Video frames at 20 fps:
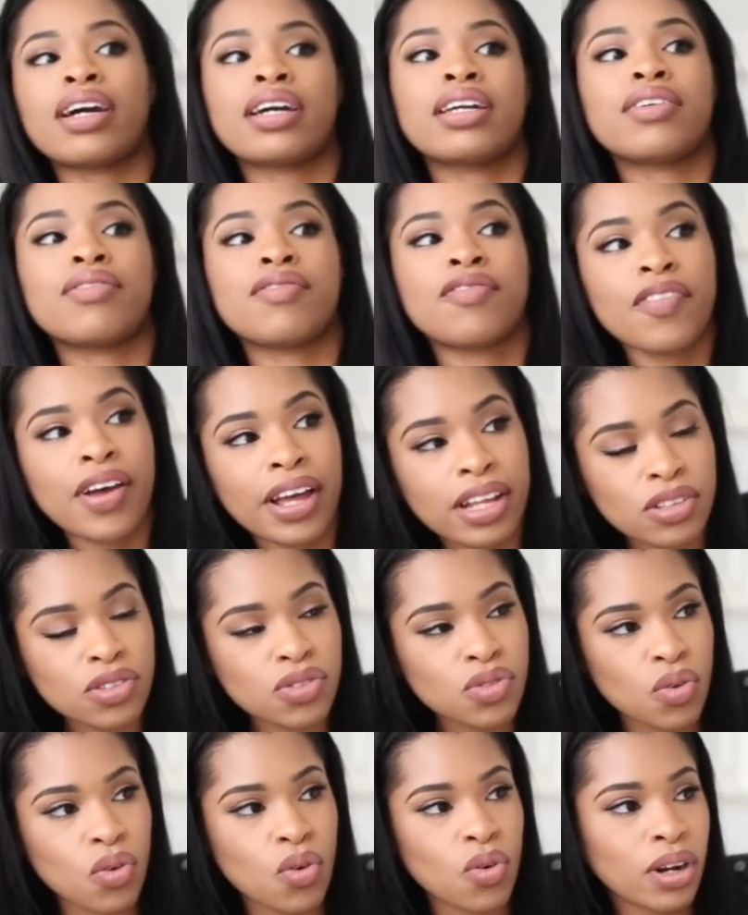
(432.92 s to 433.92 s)
like an
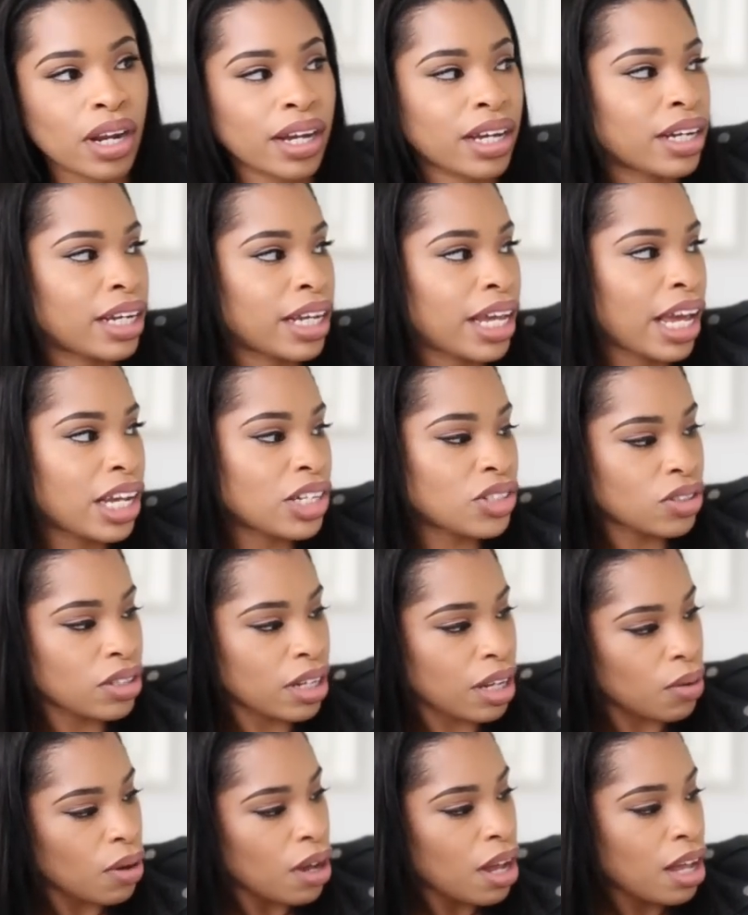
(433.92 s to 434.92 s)
event or like an occasion
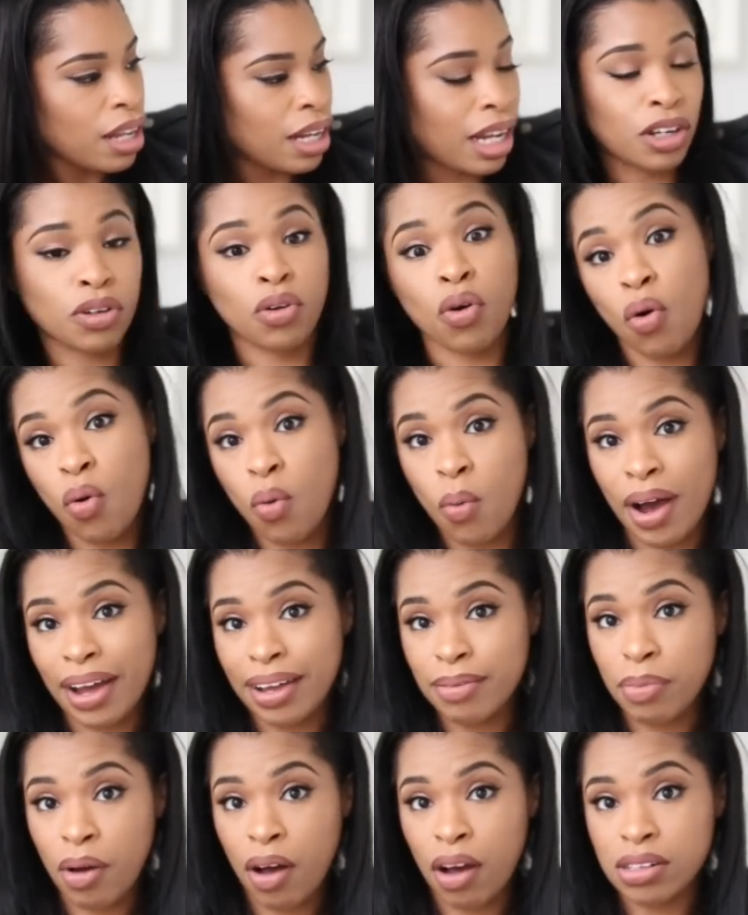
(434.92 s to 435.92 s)
like, like an all
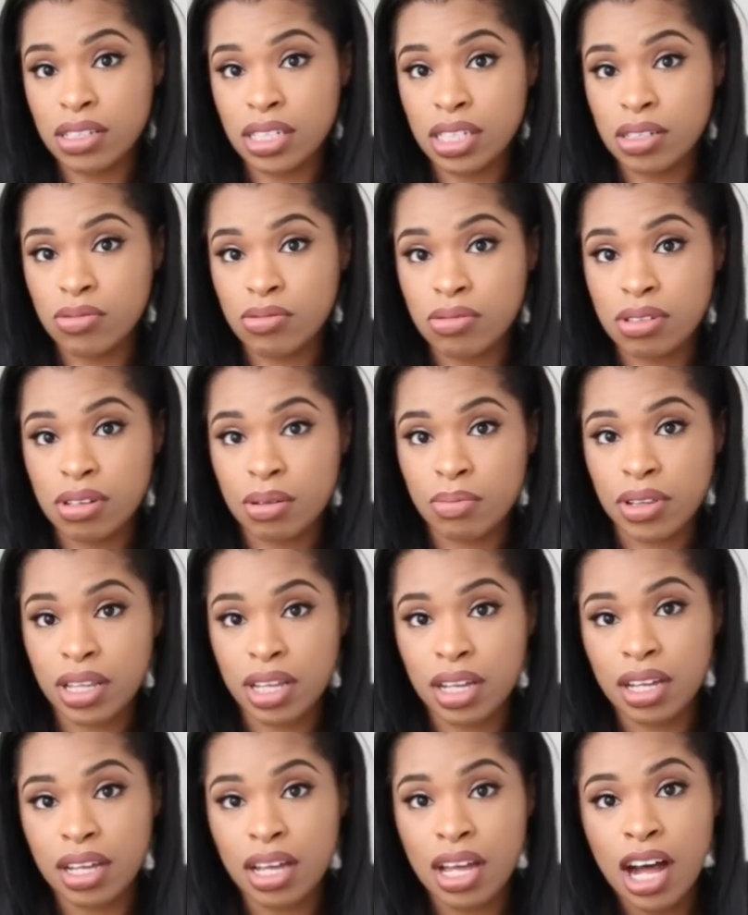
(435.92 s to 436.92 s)
white party or
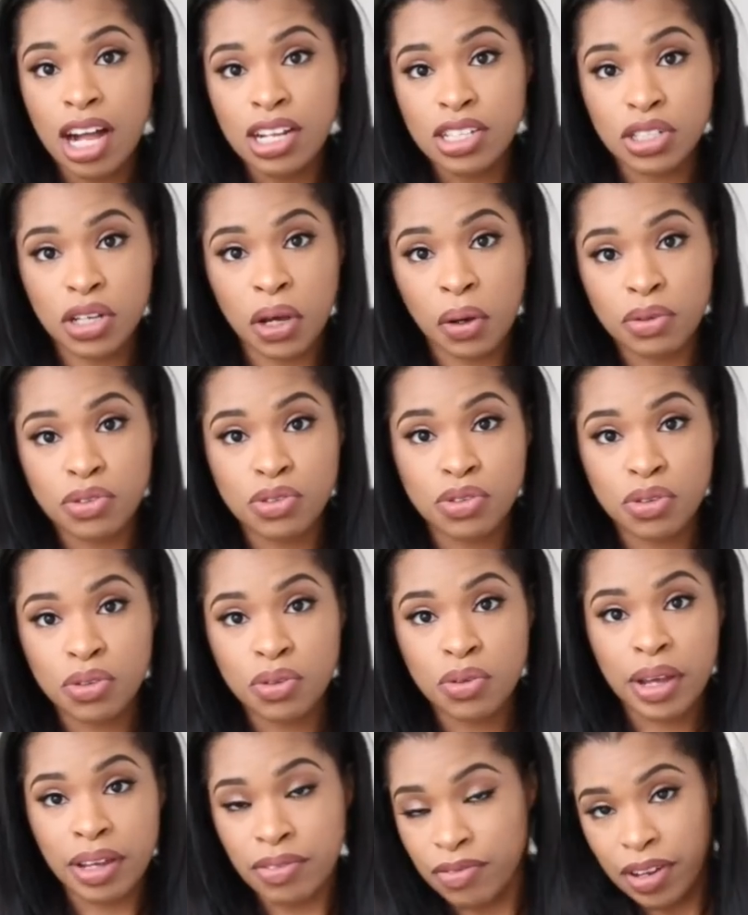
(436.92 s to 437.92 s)
something to go
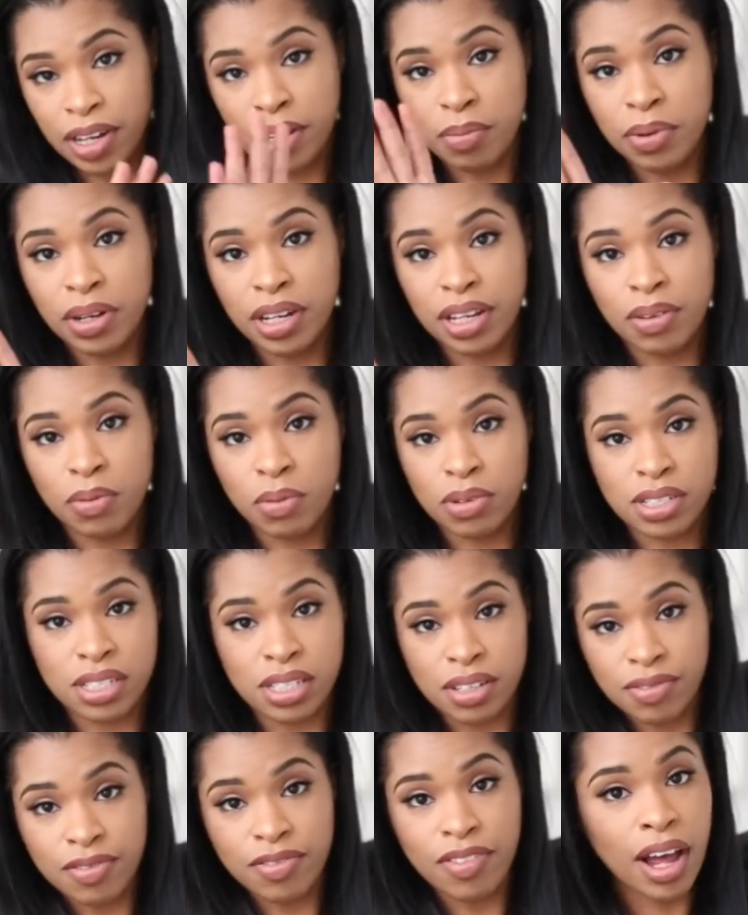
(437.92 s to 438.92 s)
to. If anybody wants
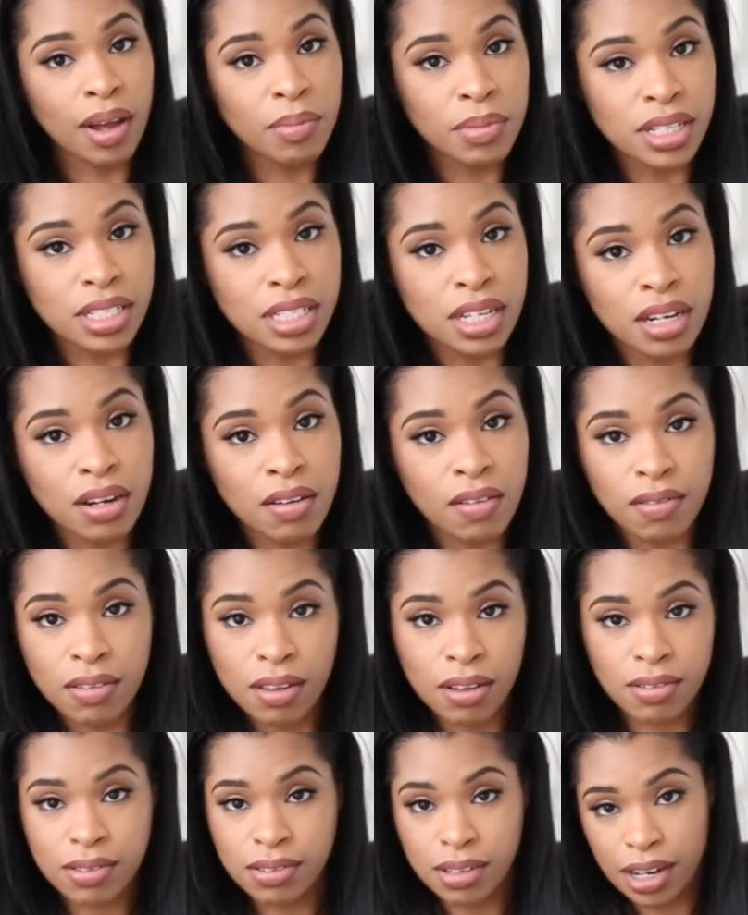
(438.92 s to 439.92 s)
to invite me to any of
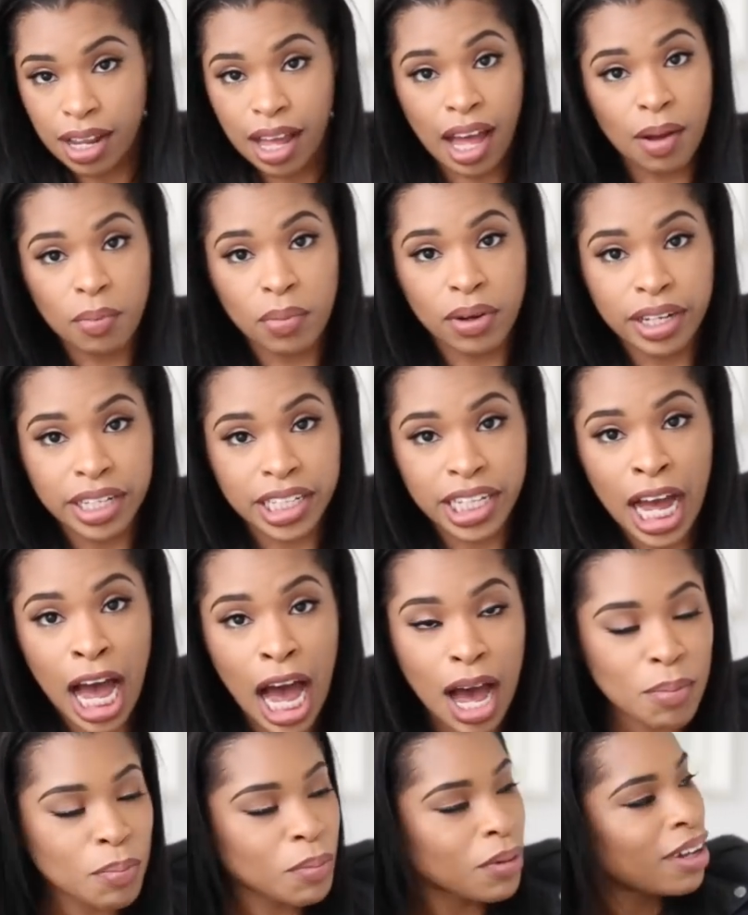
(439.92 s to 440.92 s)
those, I'd happily
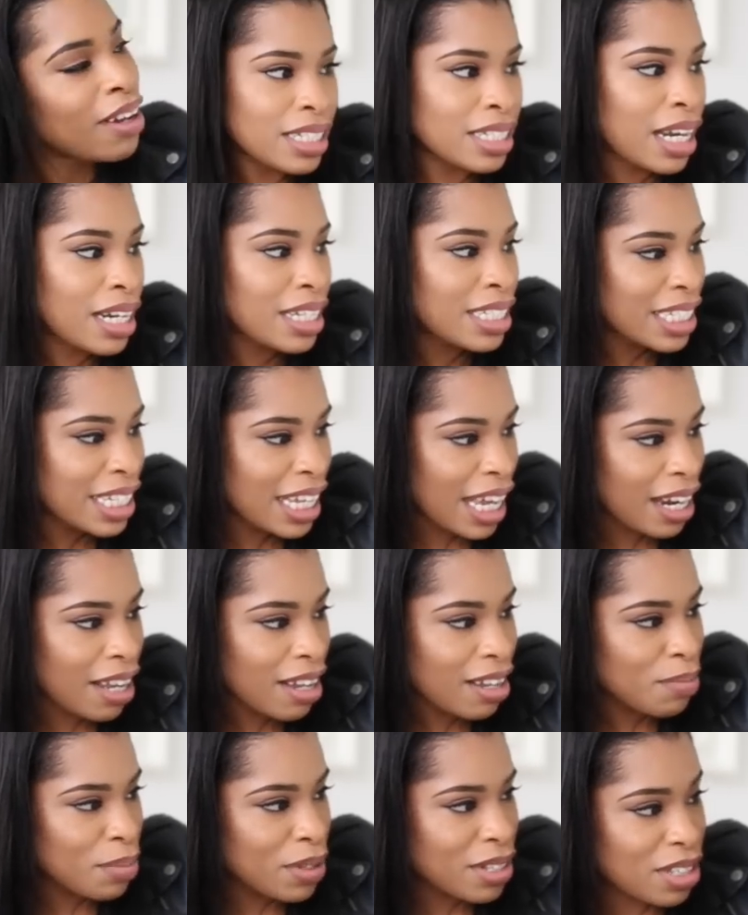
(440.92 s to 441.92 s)
come. I decided to get
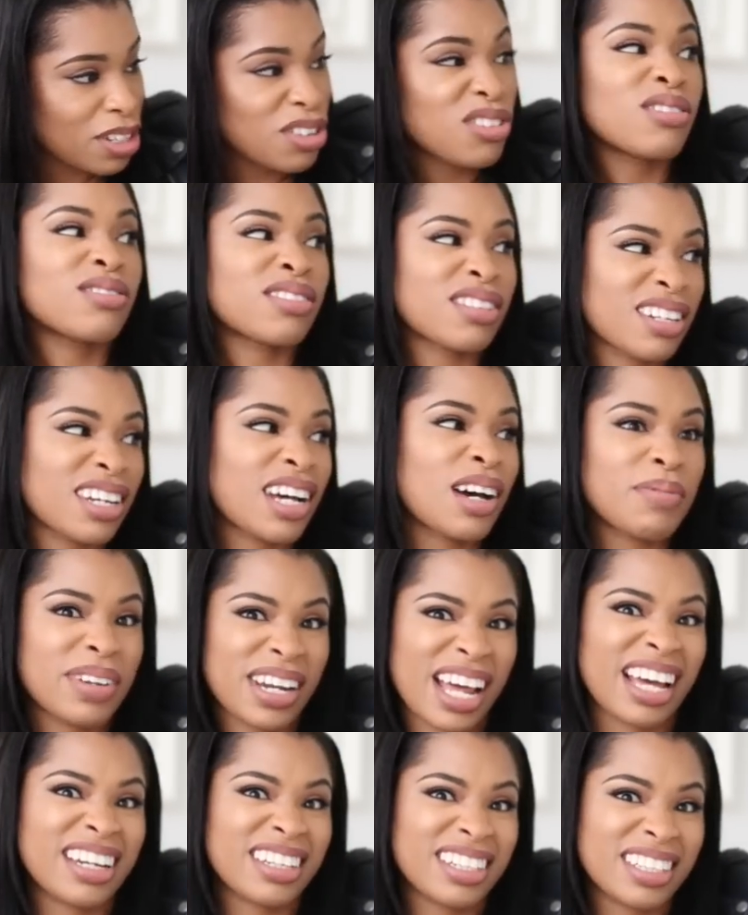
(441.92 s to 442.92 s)
it because I knew it was going to come
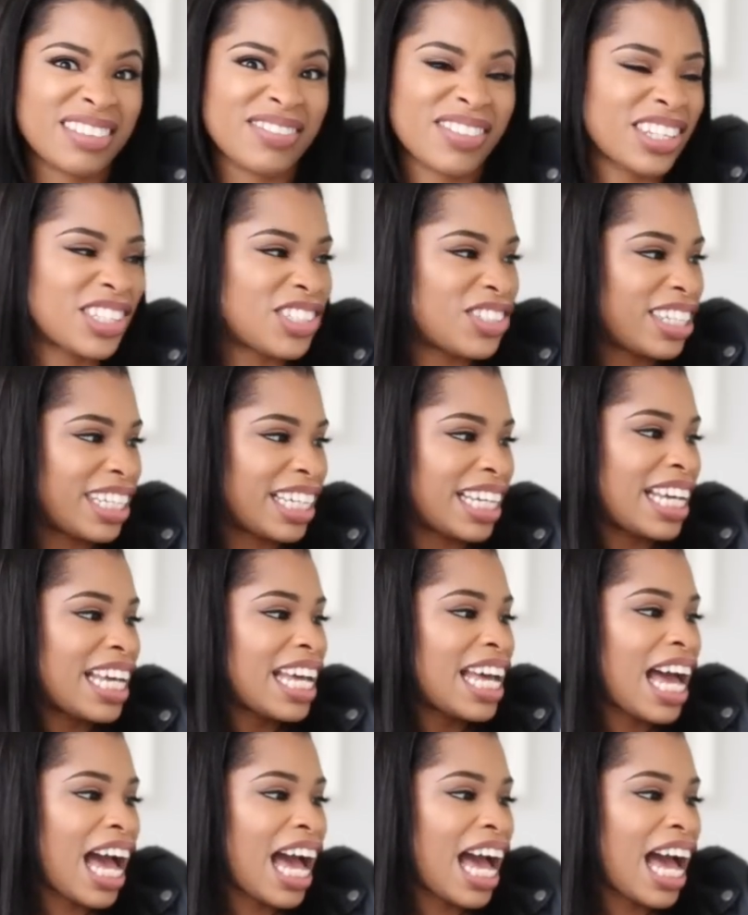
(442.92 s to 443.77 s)
in handy eventually.